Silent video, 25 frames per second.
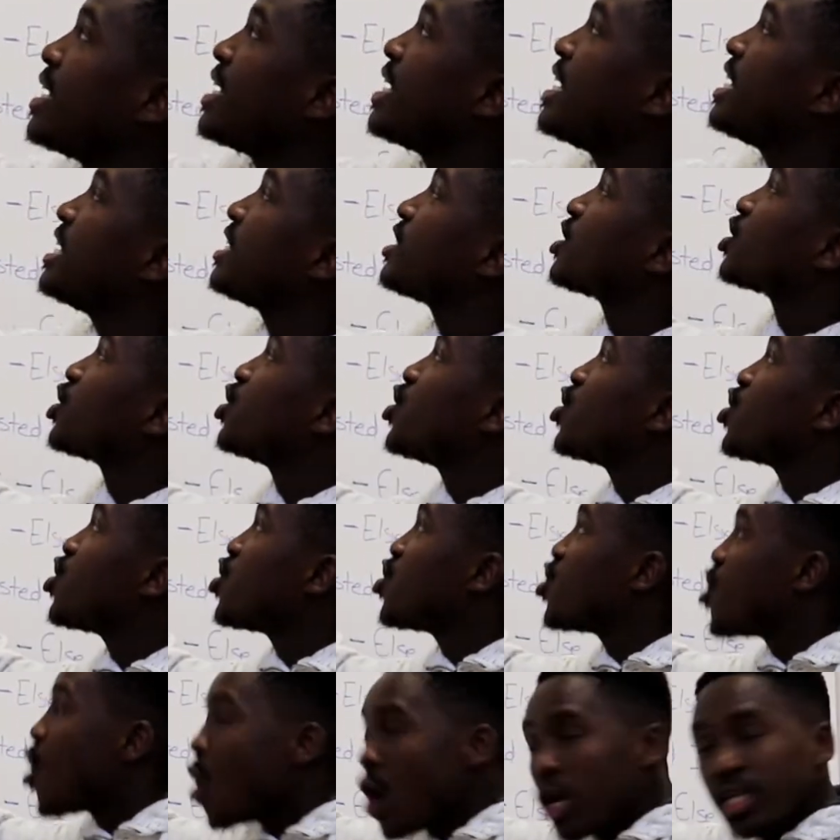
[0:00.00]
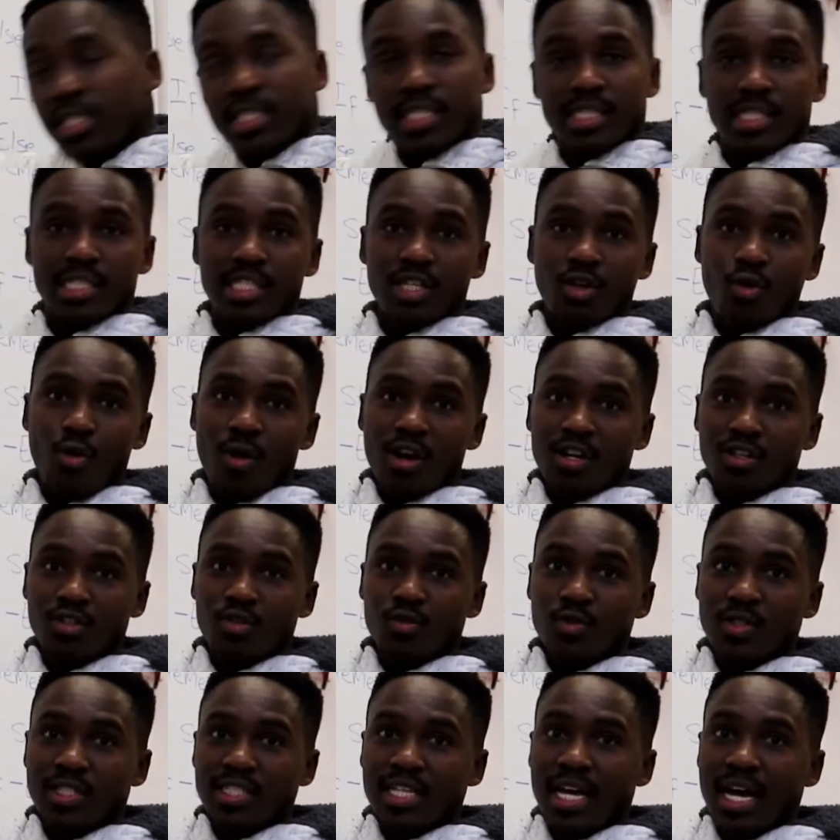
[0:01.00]
is not equal
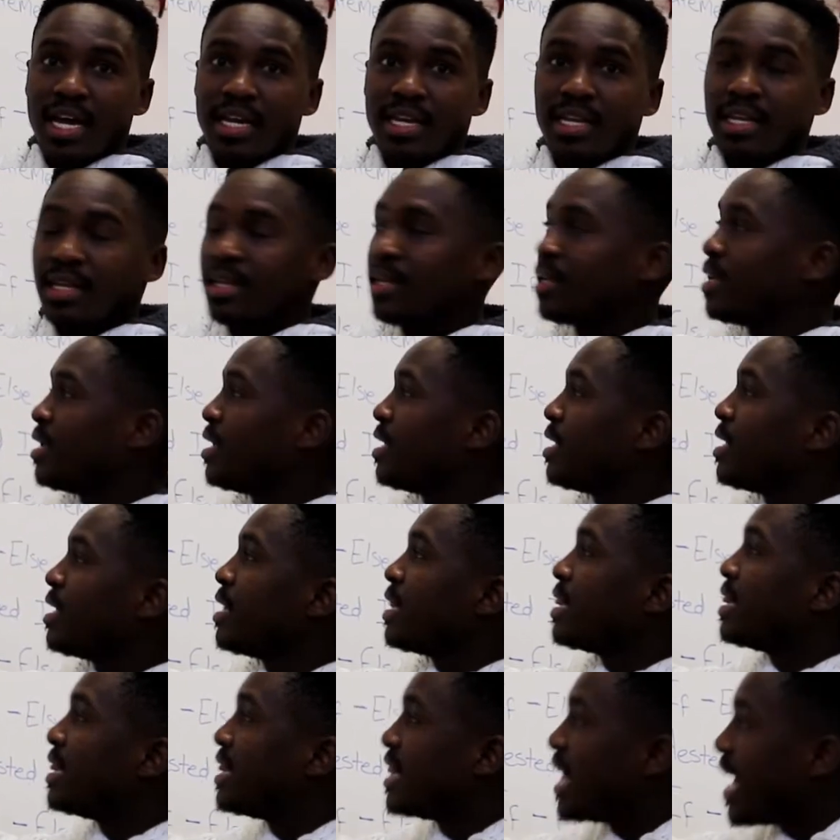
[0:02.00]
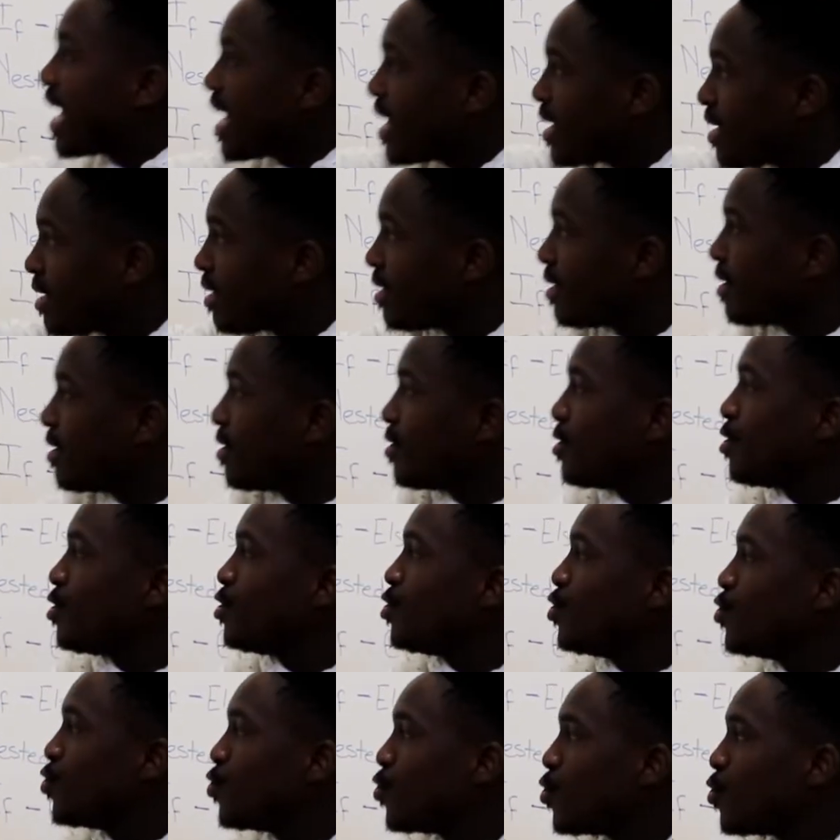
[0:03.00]
to sunny, then
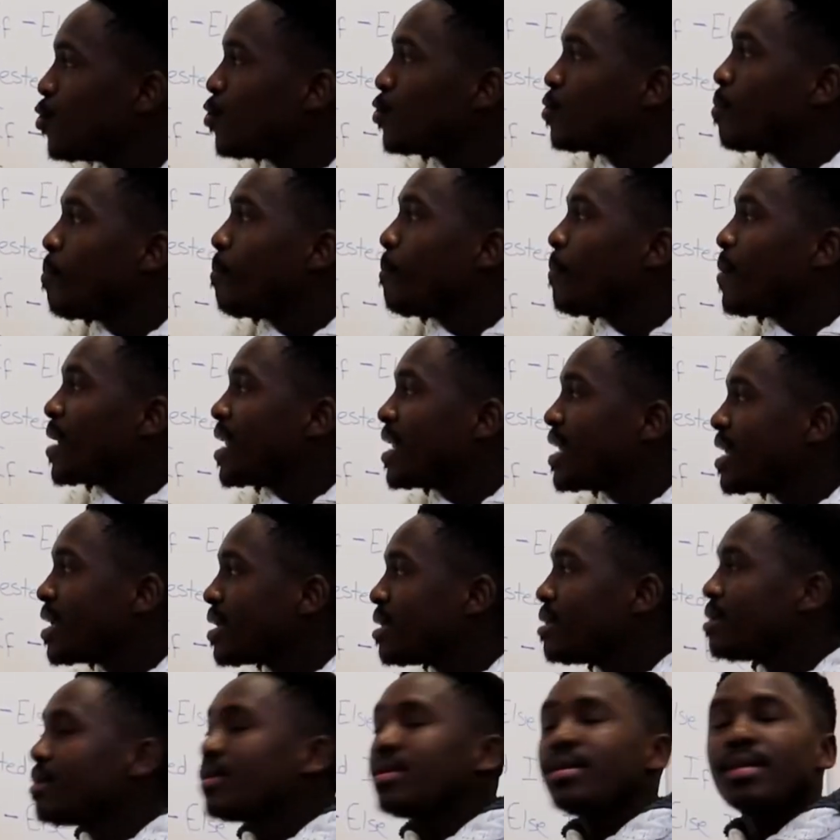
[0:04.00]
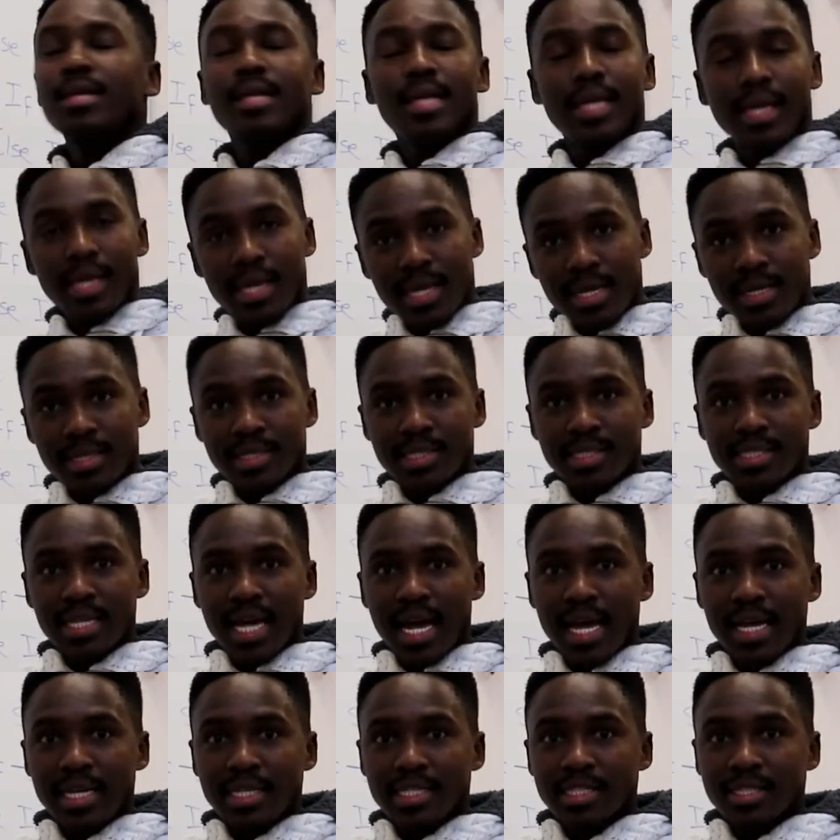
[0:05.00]
you play
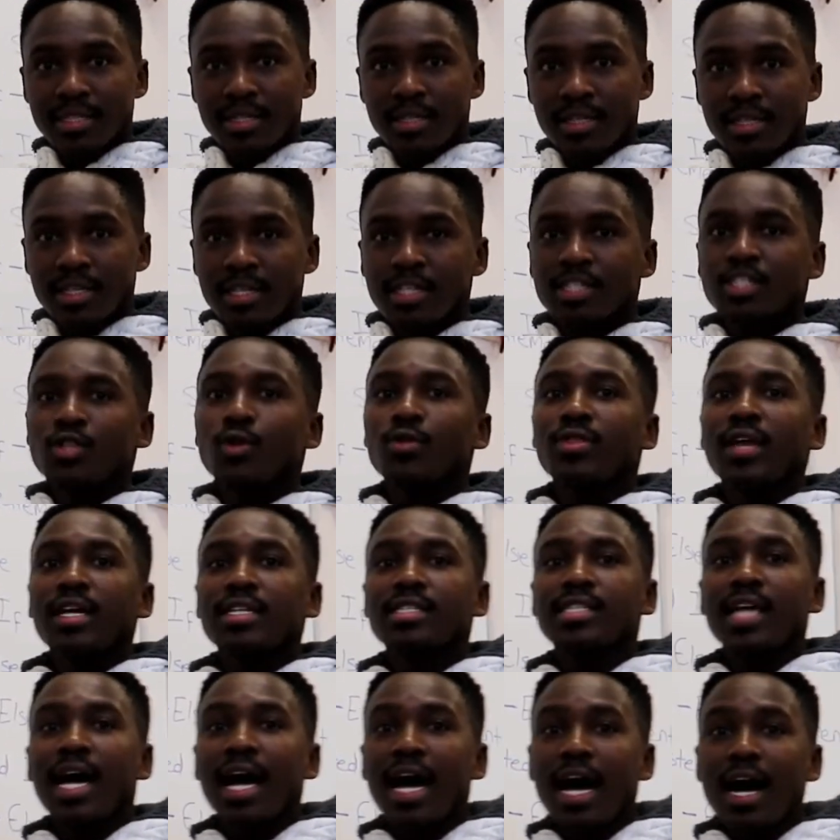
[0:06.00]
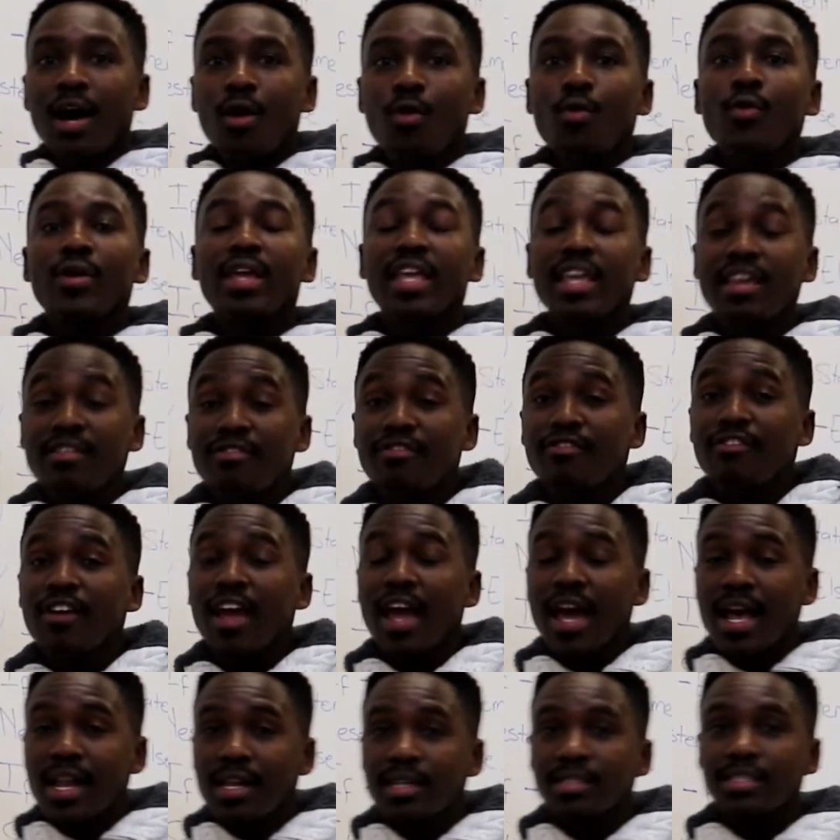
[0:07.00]
inside. So that's how
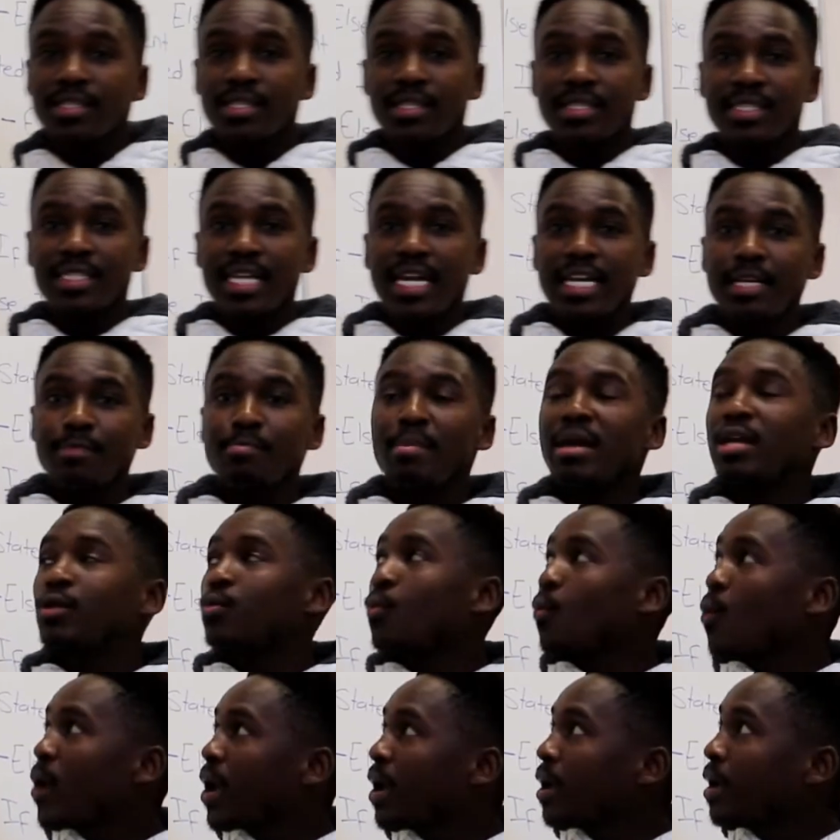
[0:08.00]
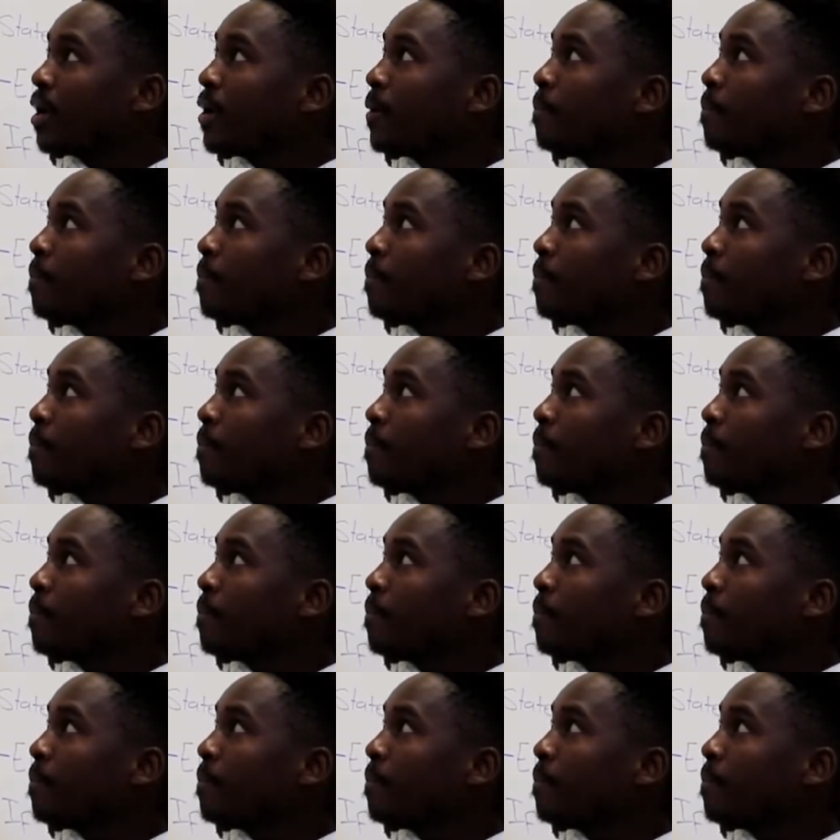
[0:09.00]
if-else statement work.